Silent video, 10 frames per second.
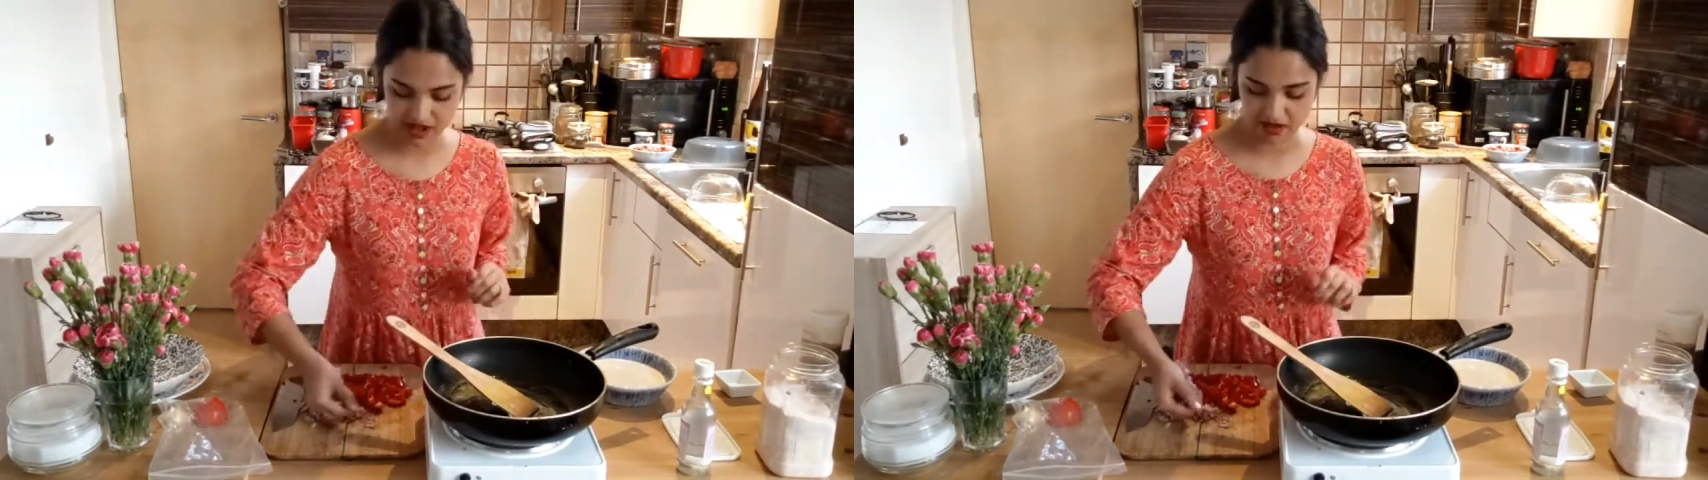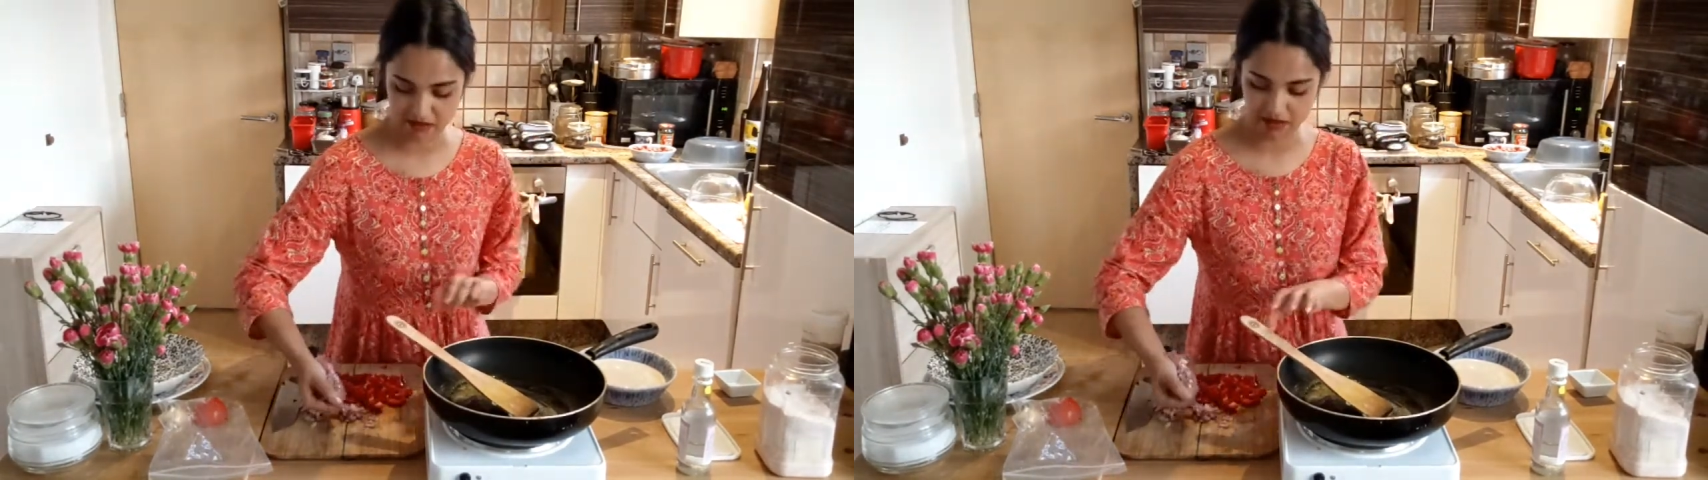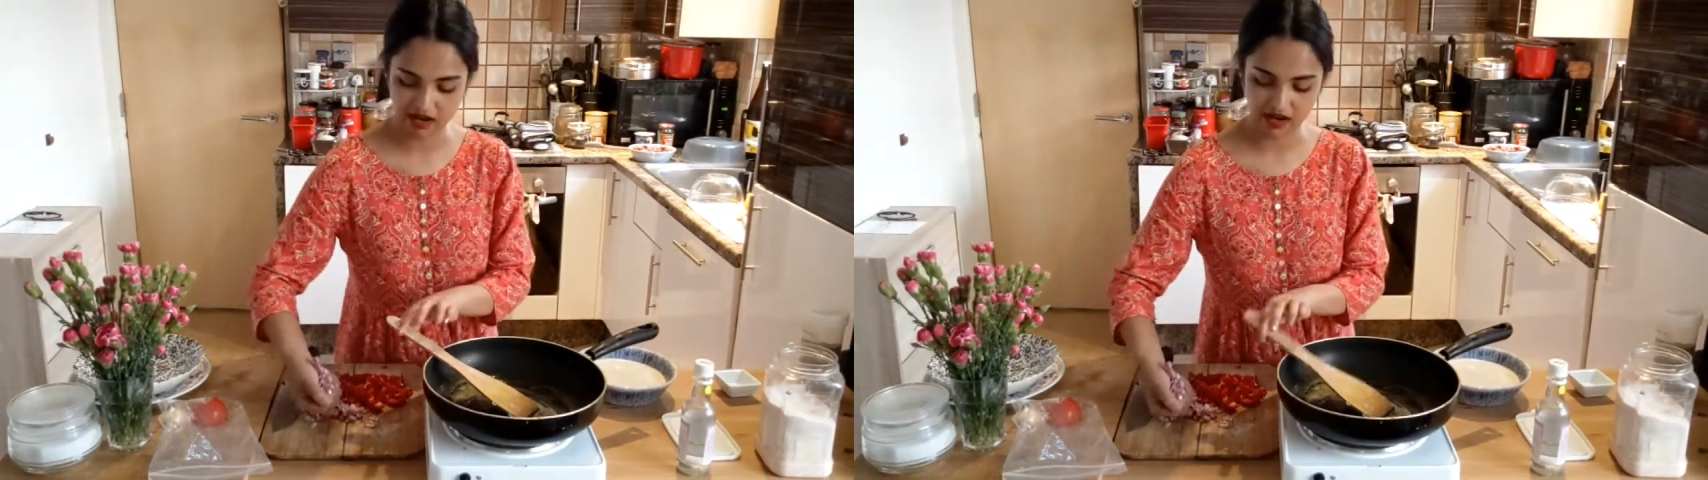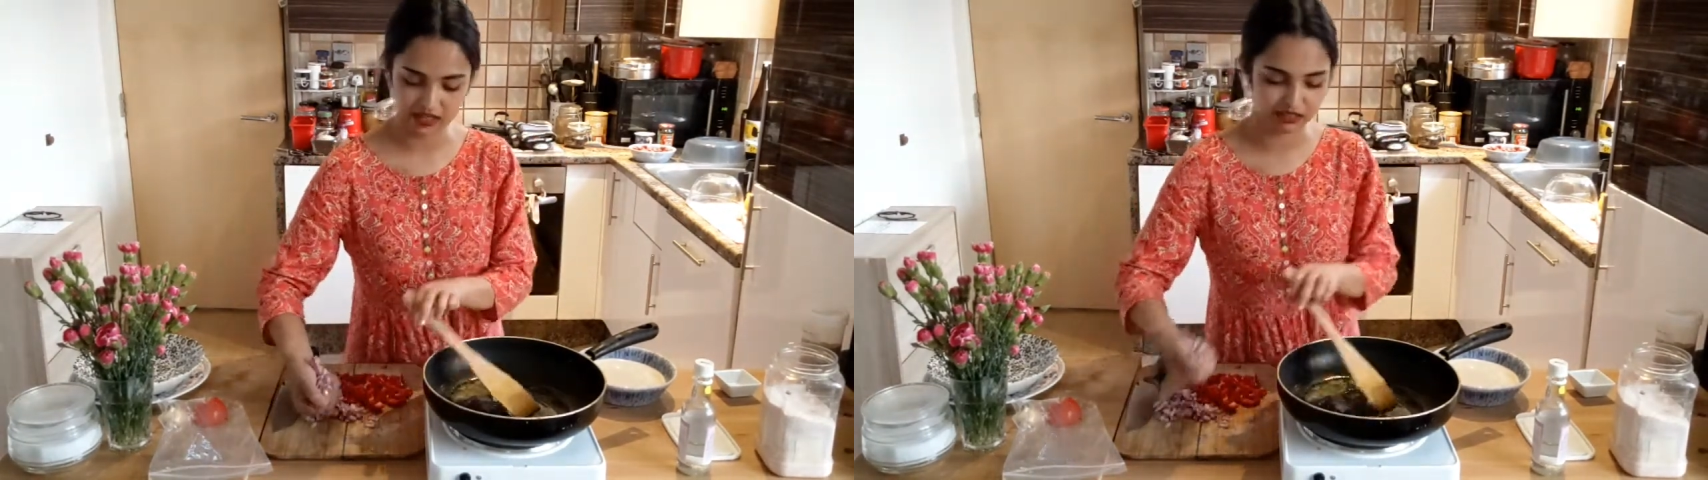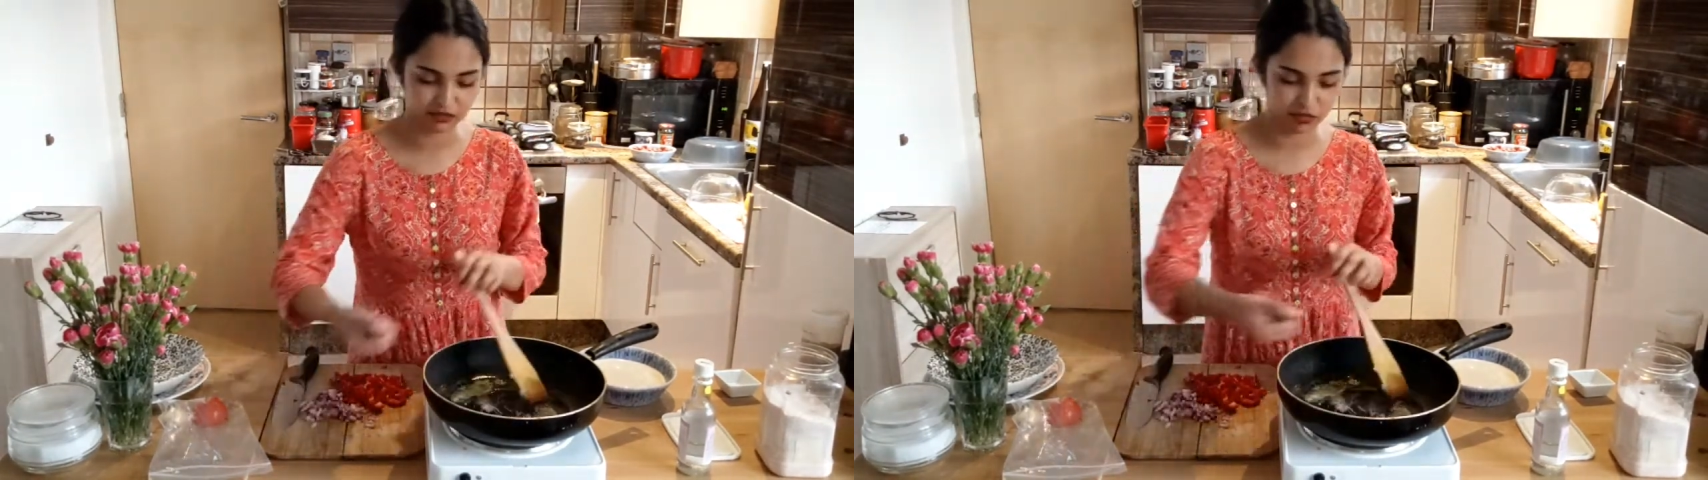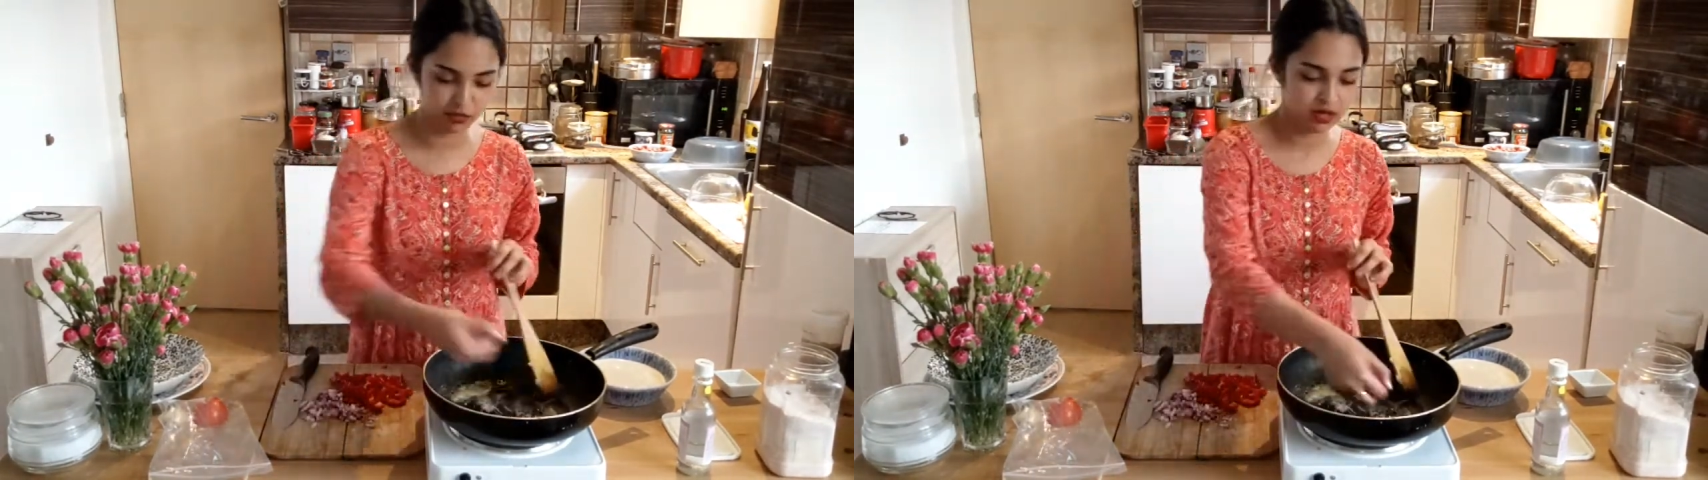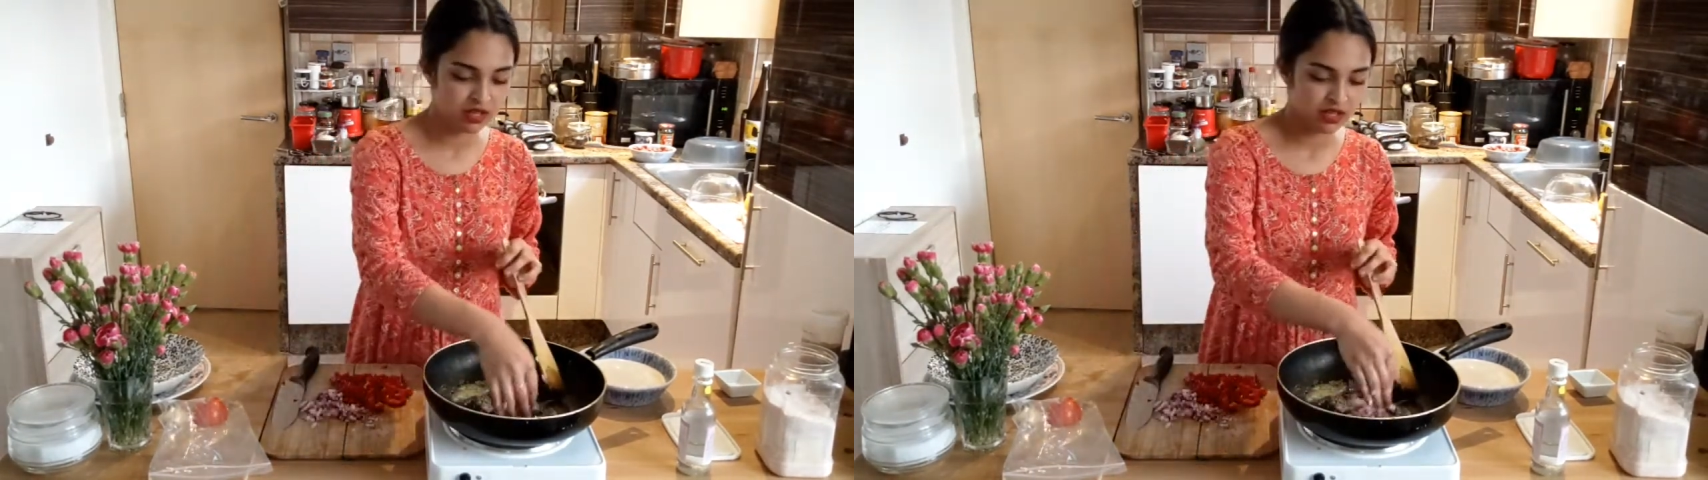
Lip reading: I learned it from